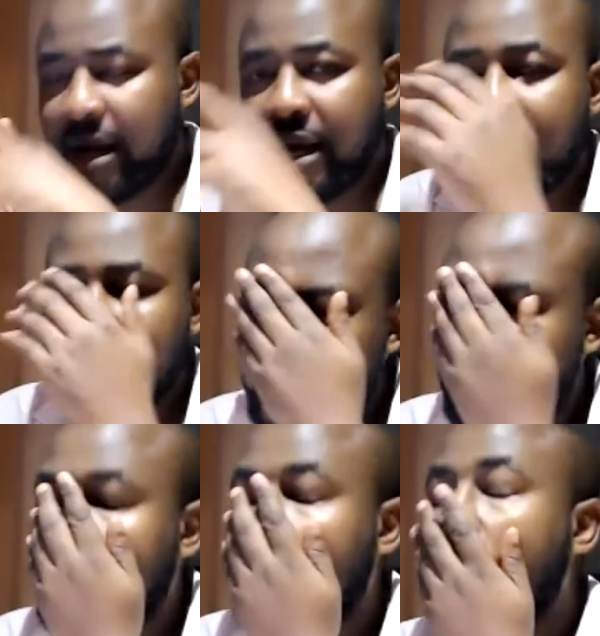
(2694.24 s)
And I
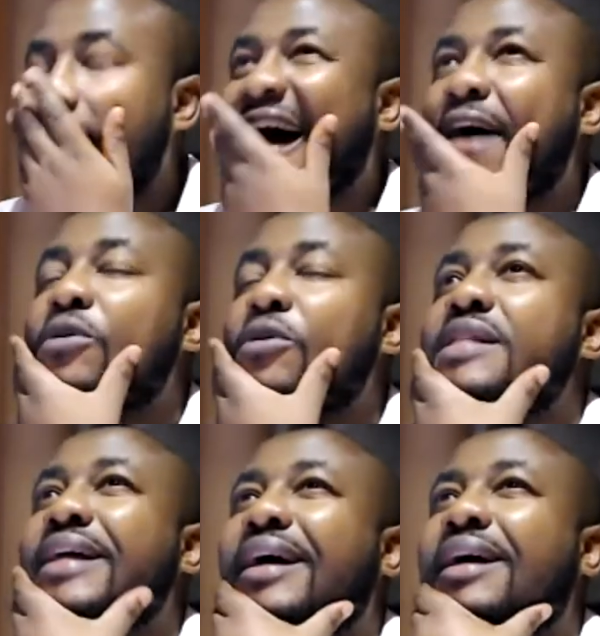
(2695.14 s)
was
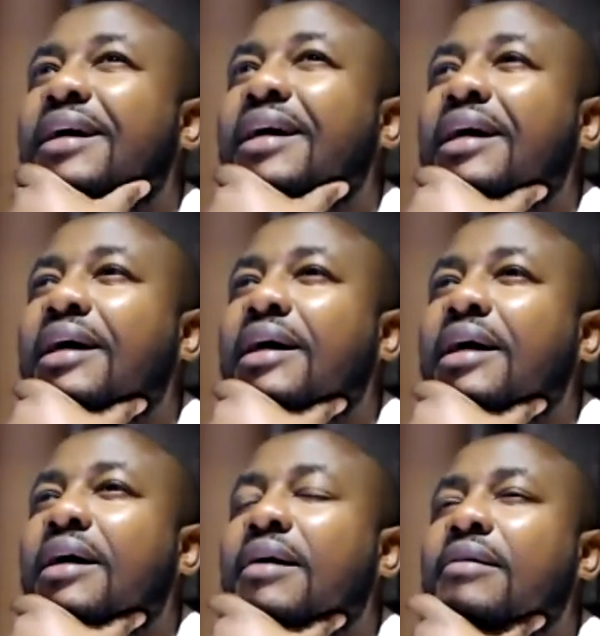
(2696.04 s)
there,
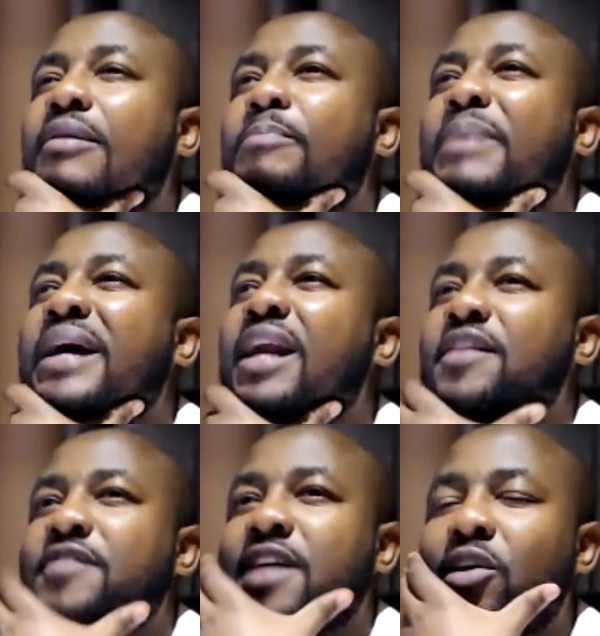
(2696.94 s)
being
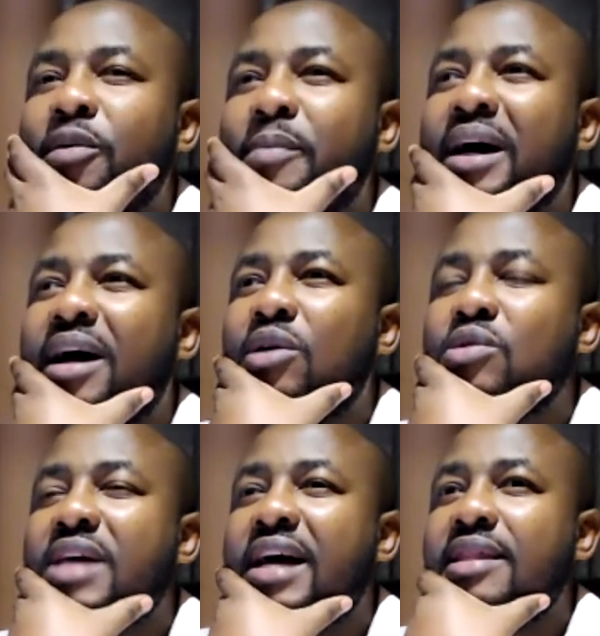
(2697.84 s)
left alone in my
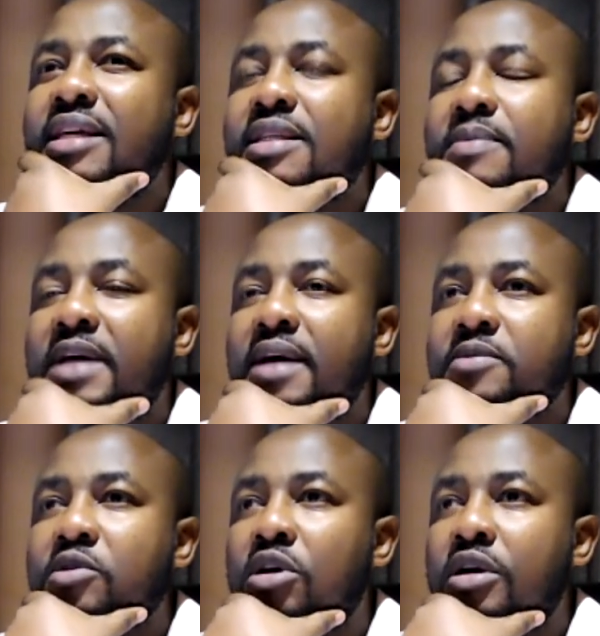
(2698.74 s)
house. I think sometimes
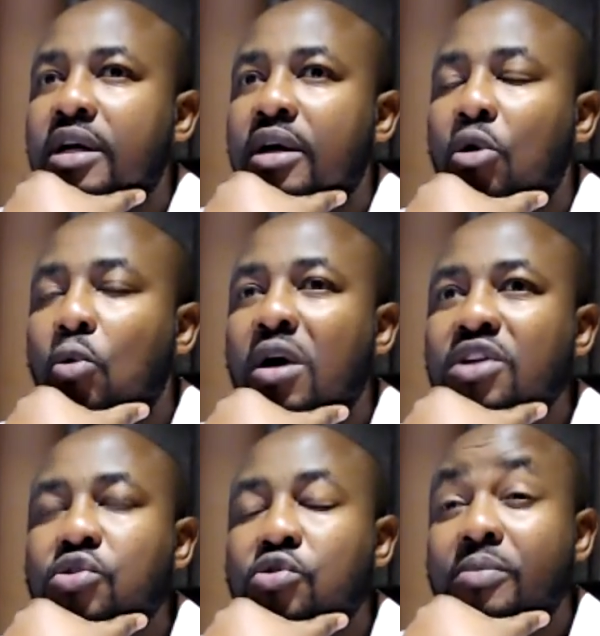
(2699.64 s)
God
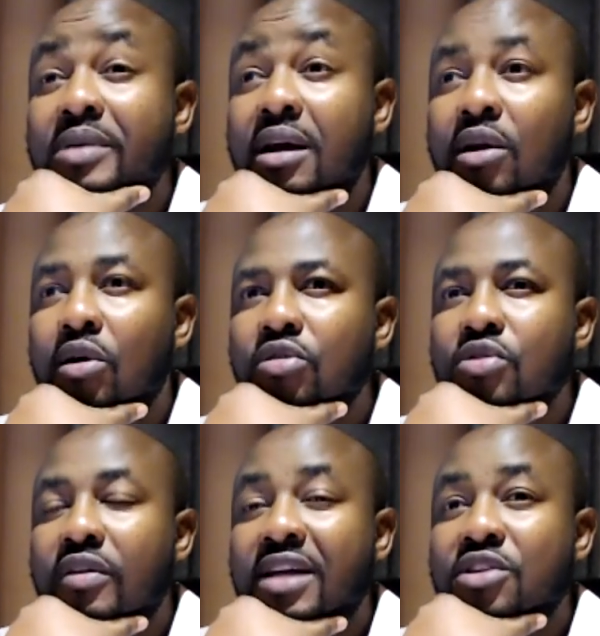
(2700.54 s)
wants you to be alone
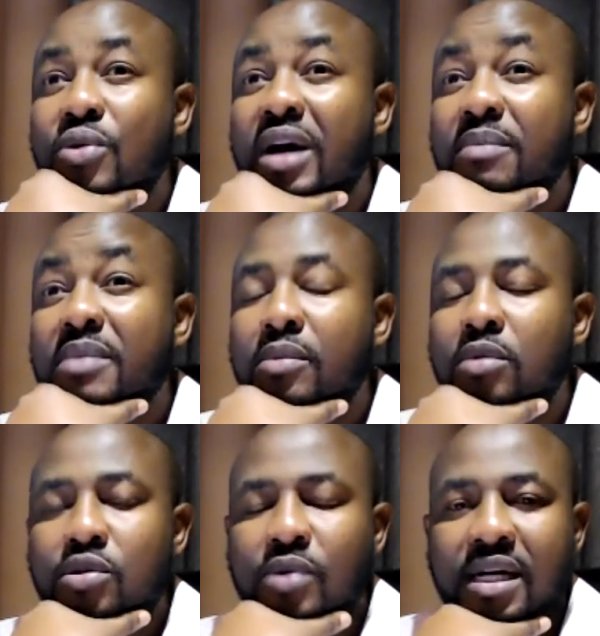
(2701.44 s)
so that you can be
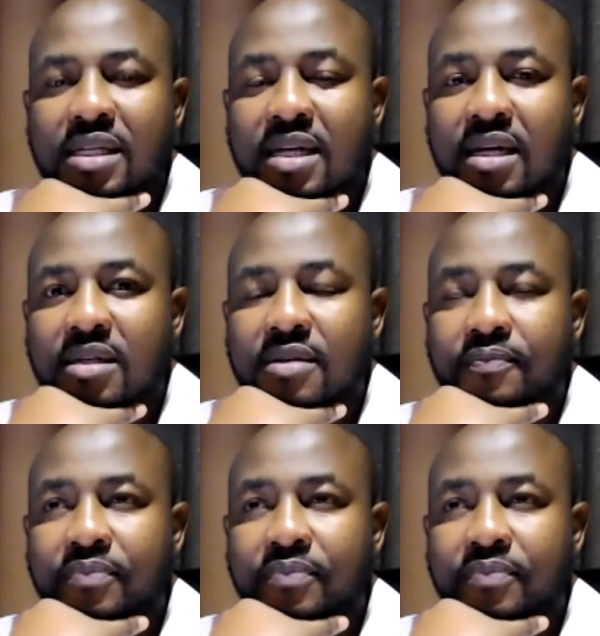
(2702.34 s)
able to understand.